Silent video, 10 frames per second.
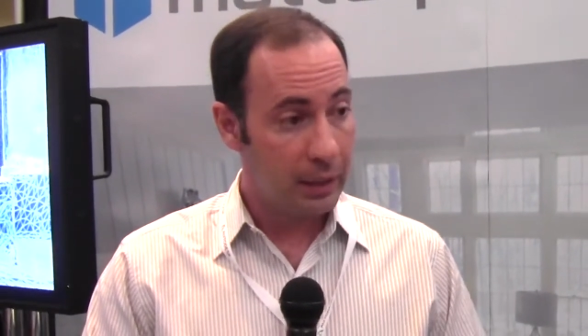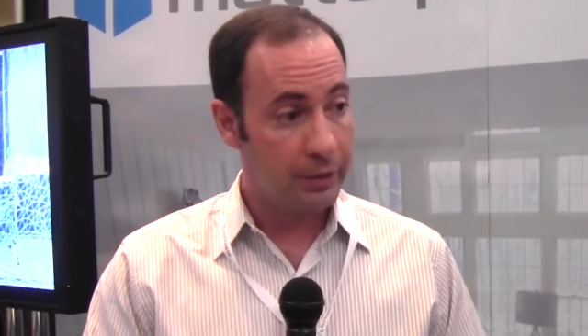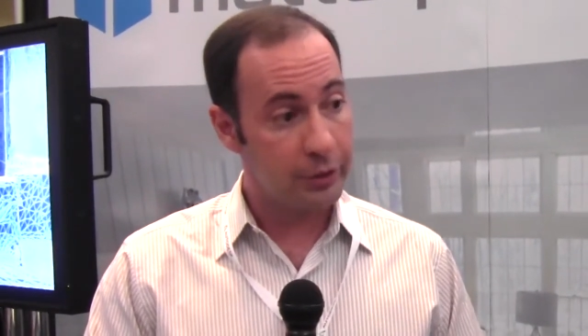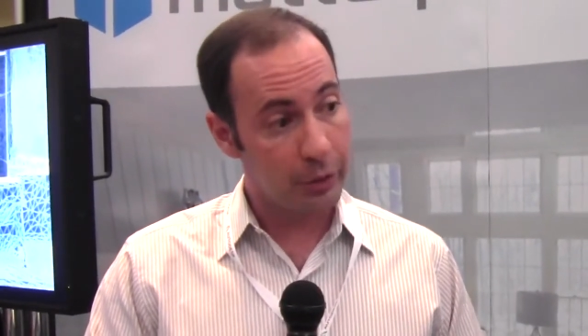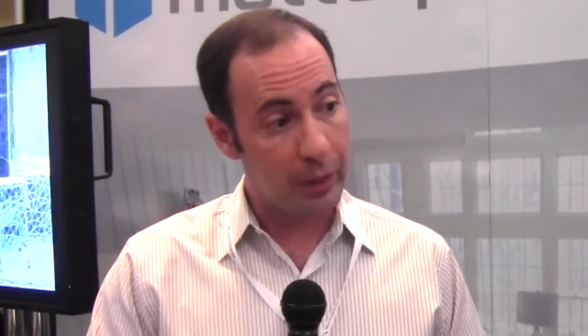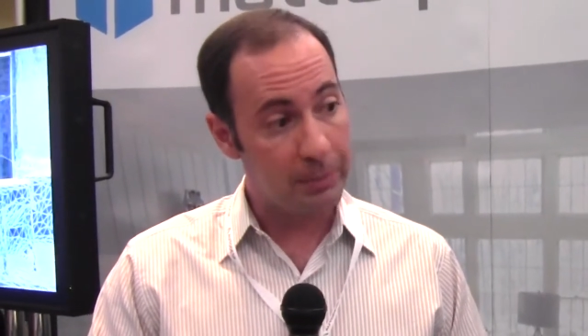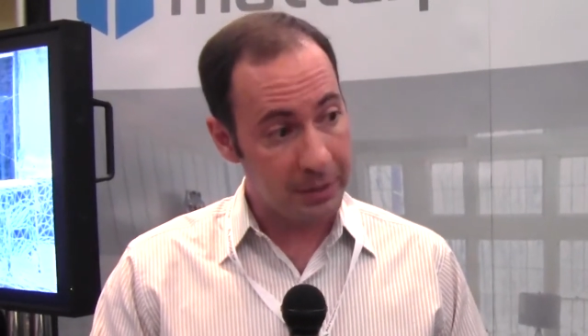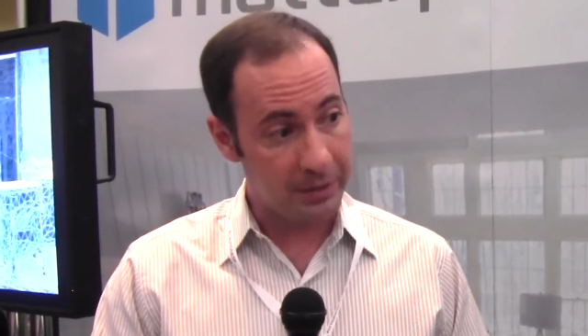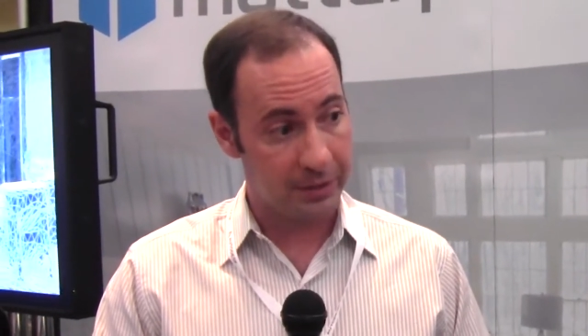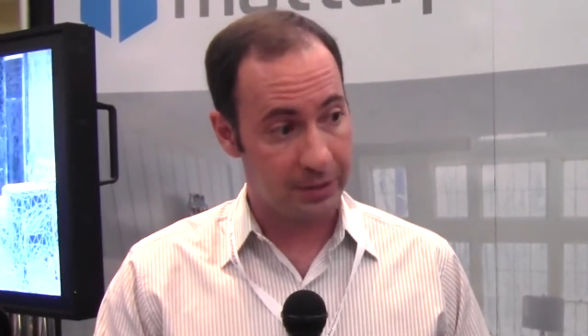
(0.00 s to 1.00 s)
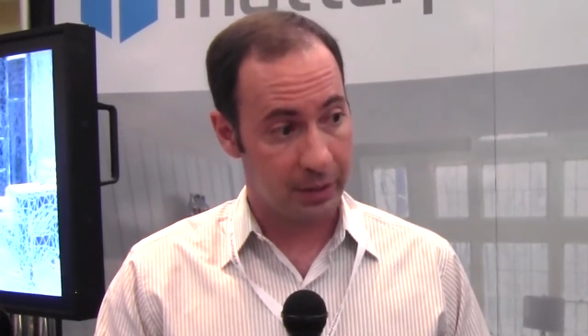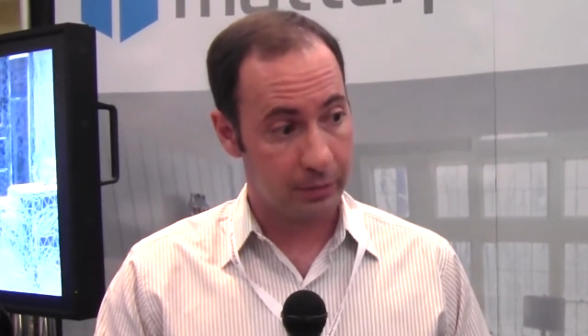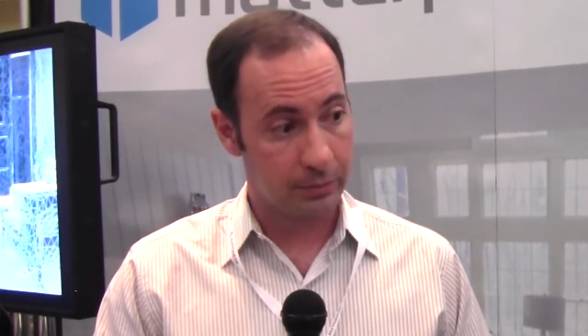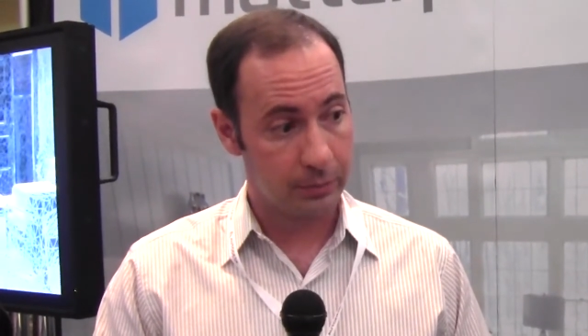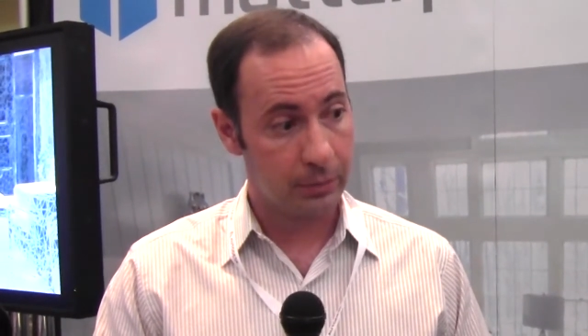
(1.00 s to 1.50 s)
And there's a great business
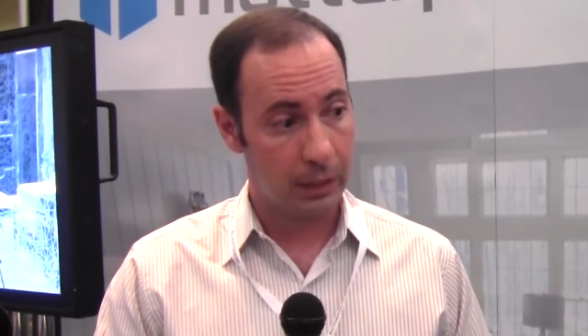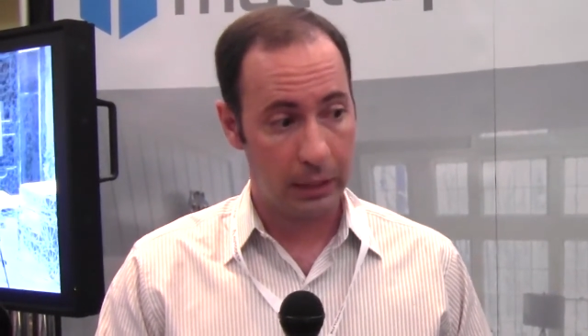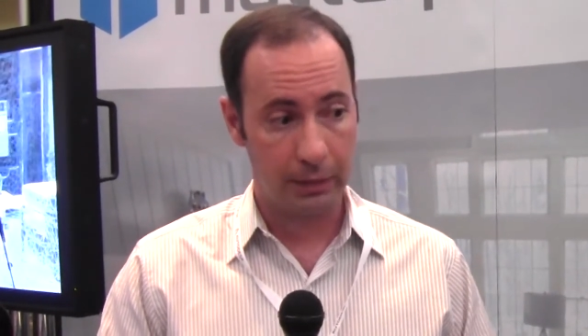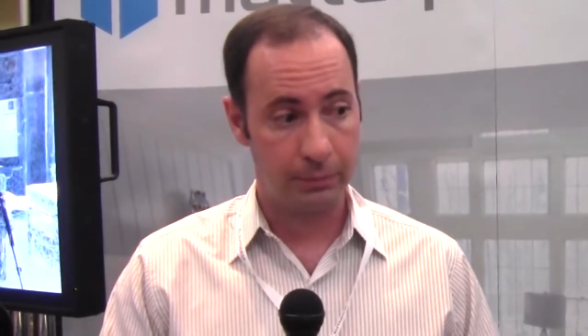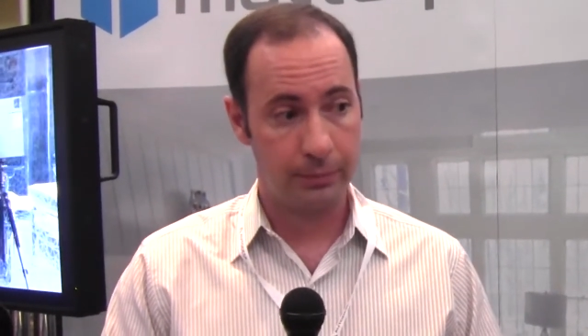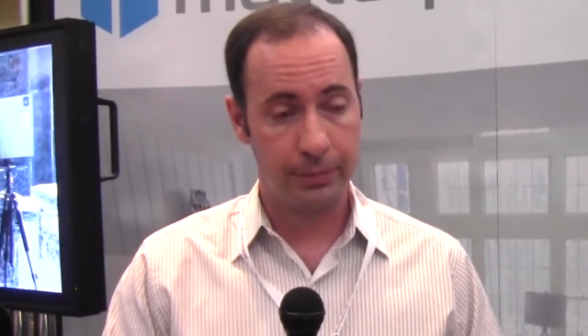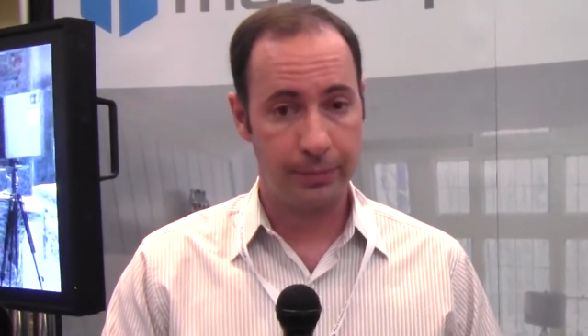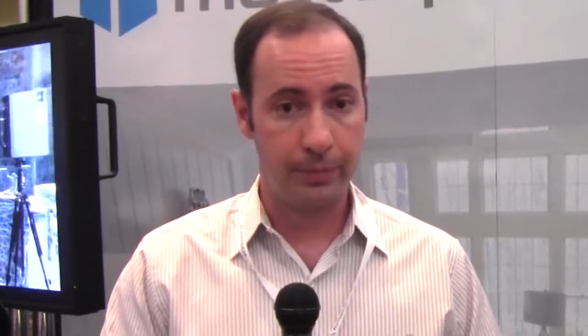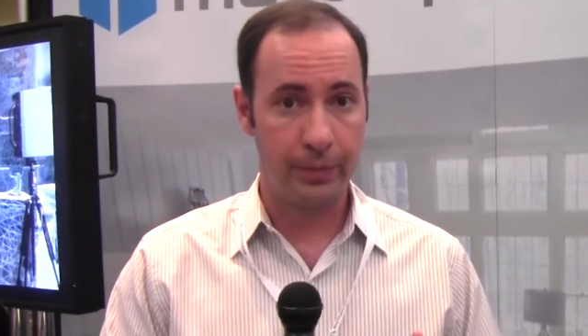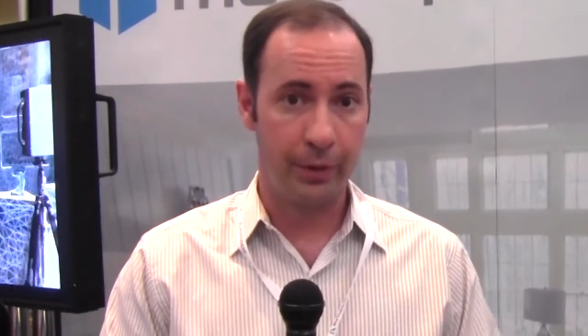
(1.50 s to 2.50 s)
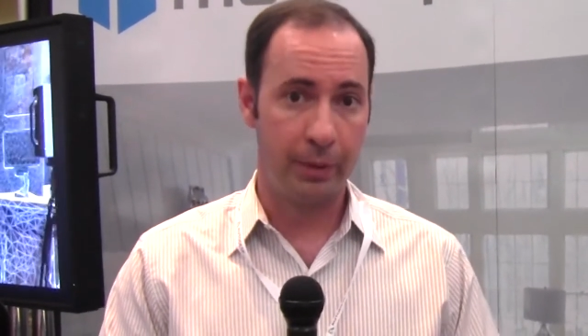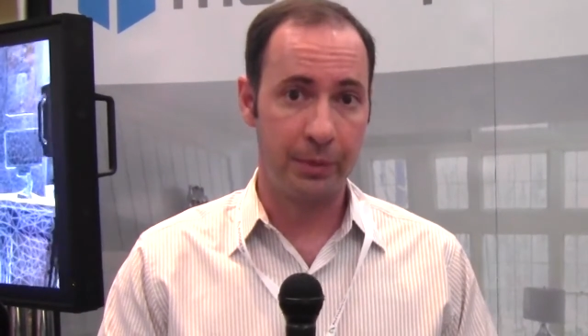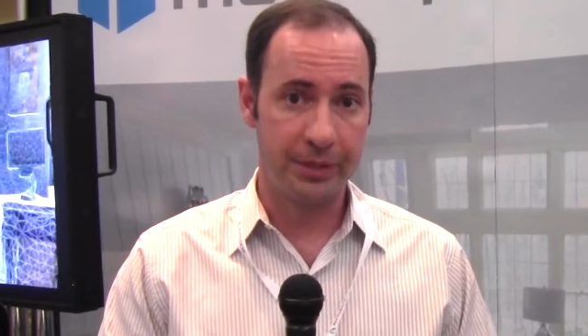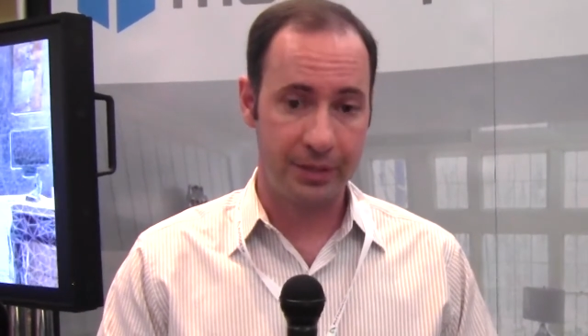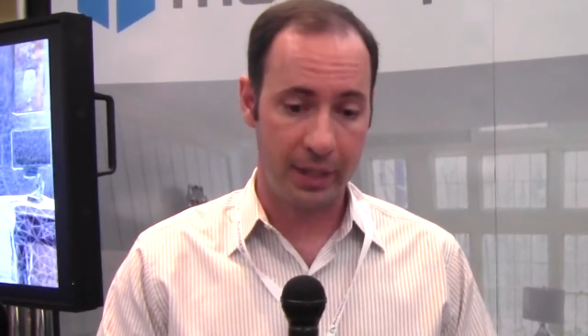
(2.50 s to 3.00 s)
there. They're
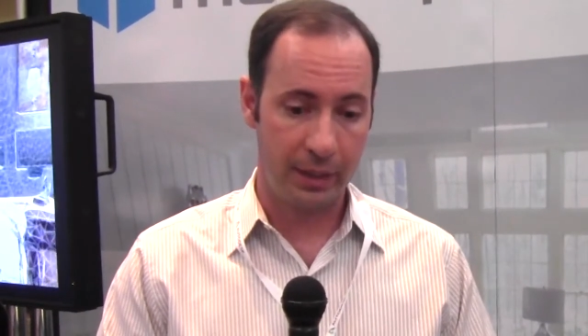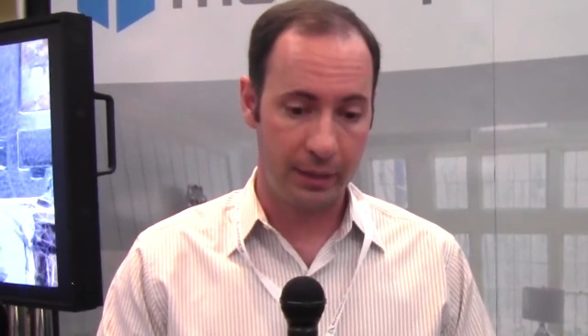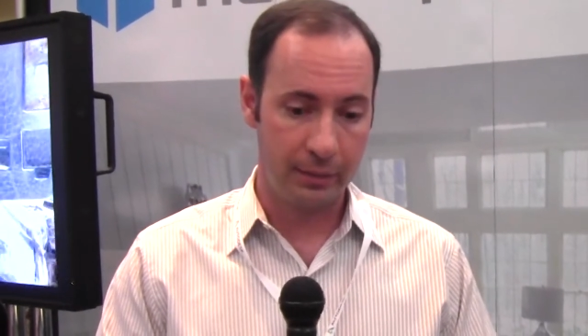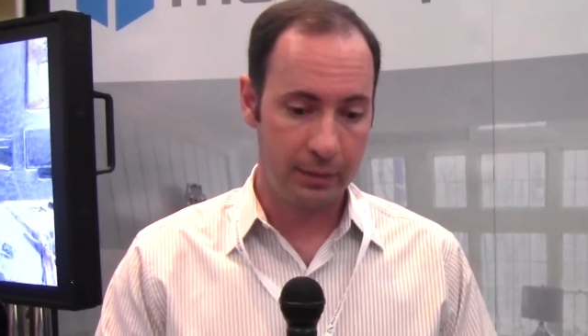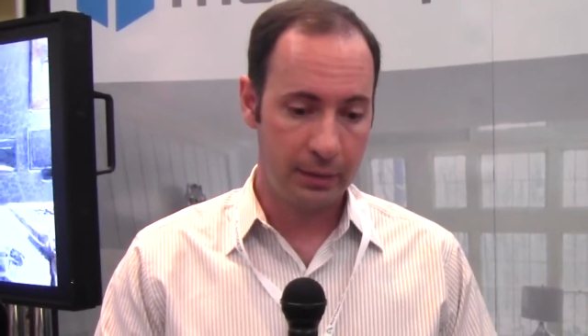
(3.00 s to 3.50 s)
able to say,